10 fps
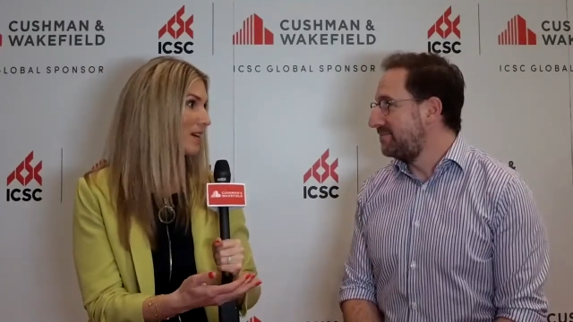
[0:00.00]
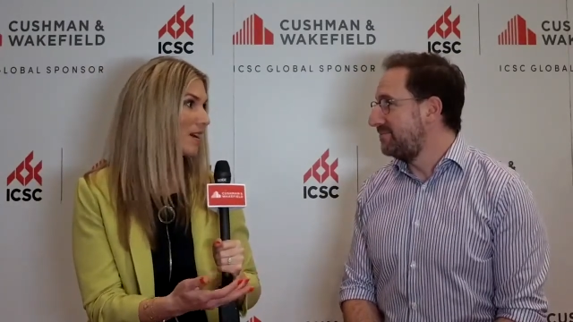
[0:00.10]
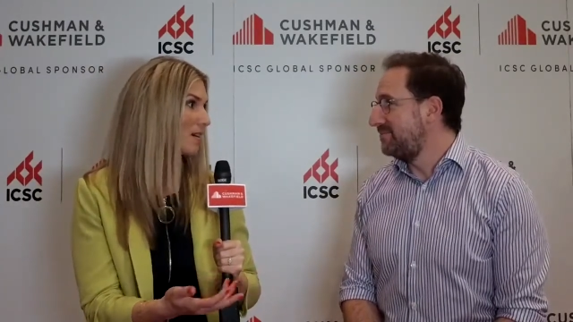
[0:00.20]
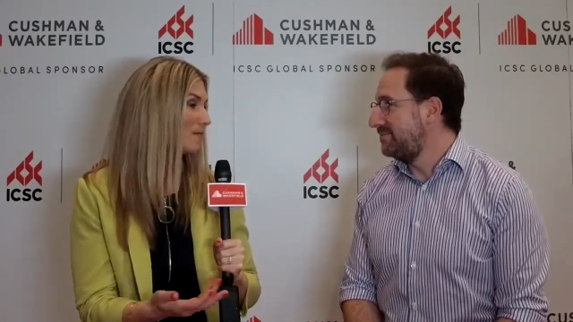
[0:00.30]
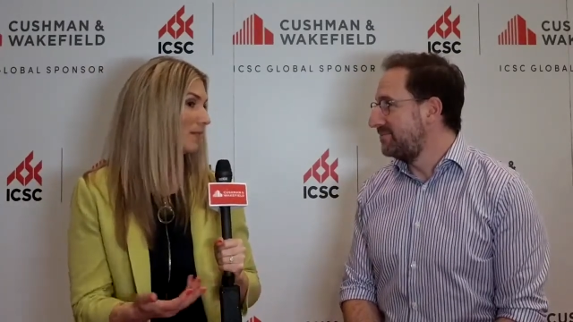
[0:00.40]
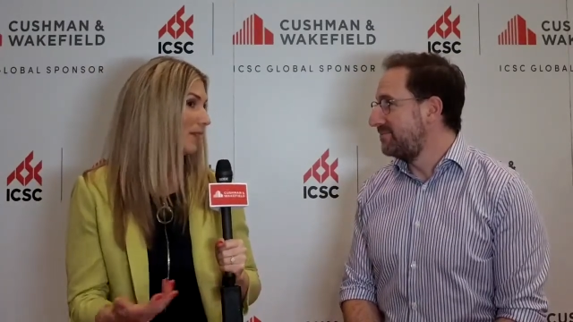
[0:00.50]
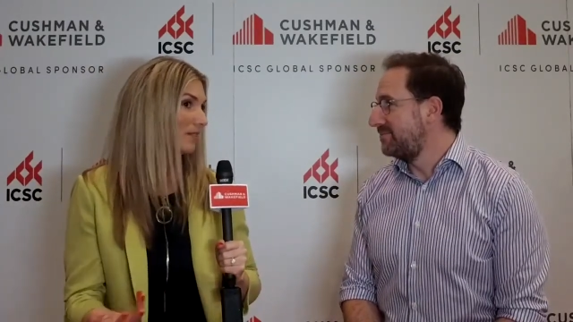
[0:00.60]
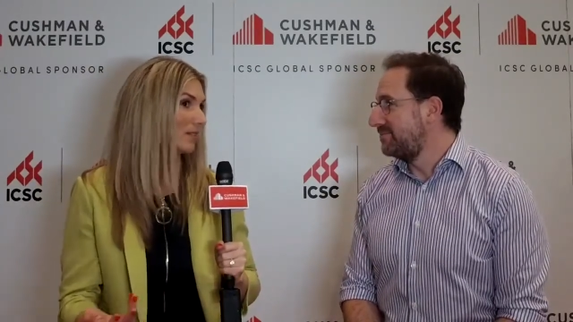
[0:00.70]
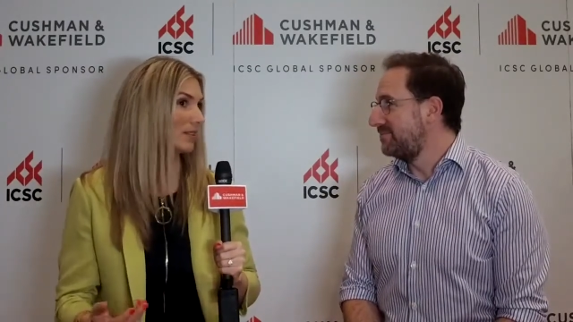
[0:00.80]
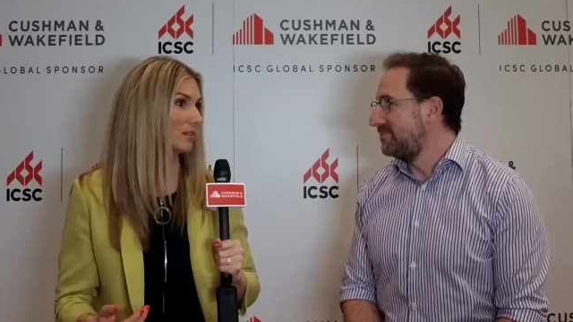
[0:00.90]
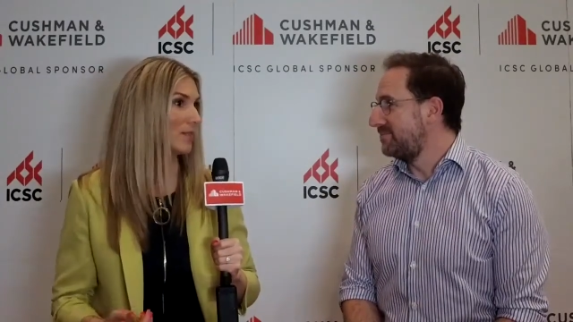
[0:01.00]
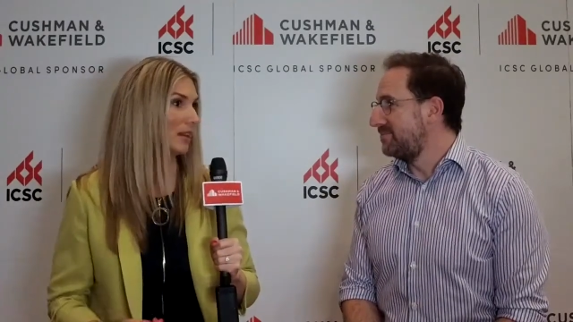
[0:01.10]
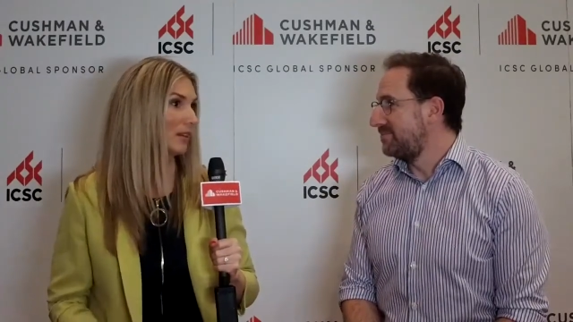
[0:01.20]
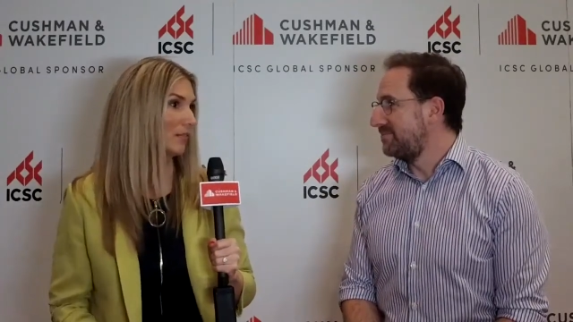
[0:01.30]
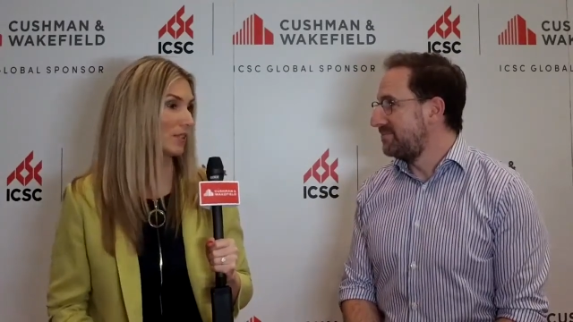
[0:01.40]
Speaker 1: Um, it's it's
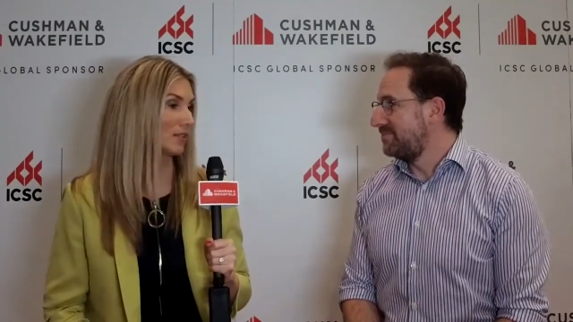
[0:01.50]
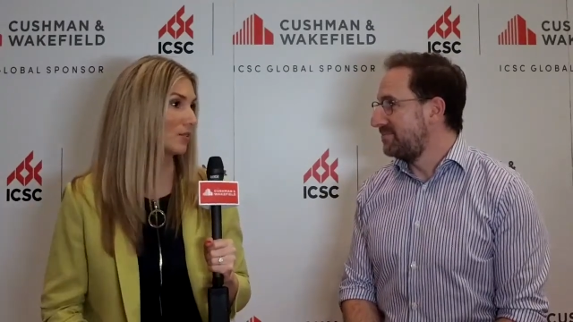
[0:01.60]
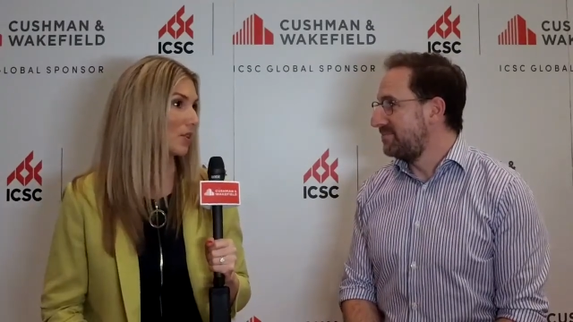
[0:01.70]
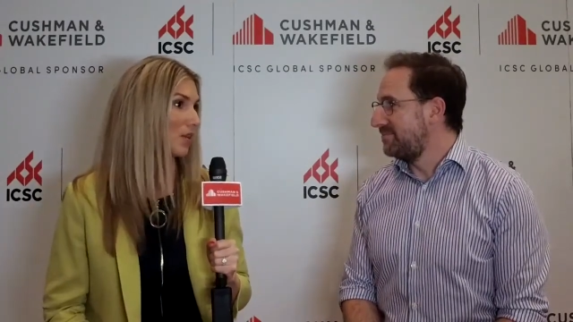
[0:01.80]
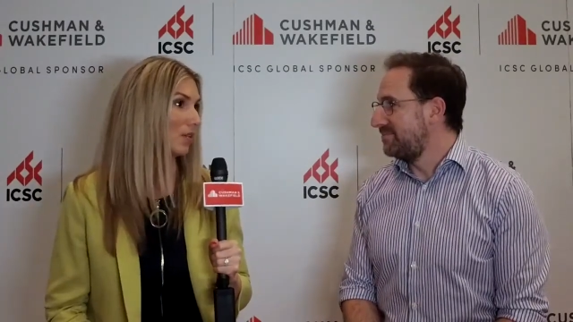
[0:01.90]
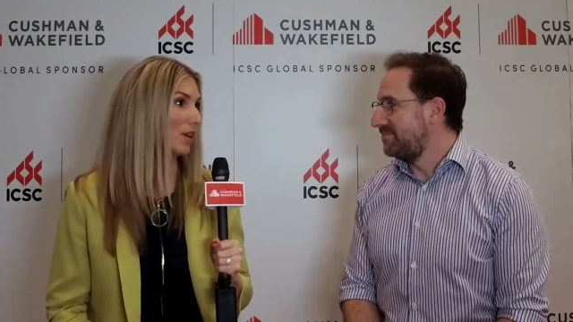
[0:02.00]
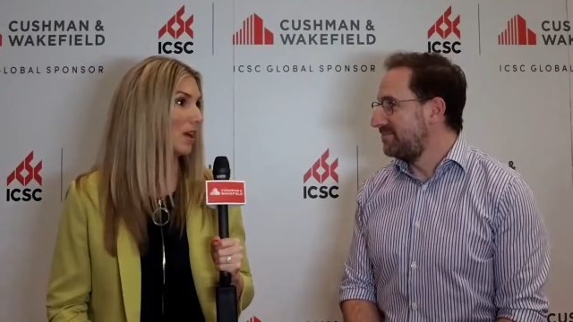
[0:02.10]
magnificent. So,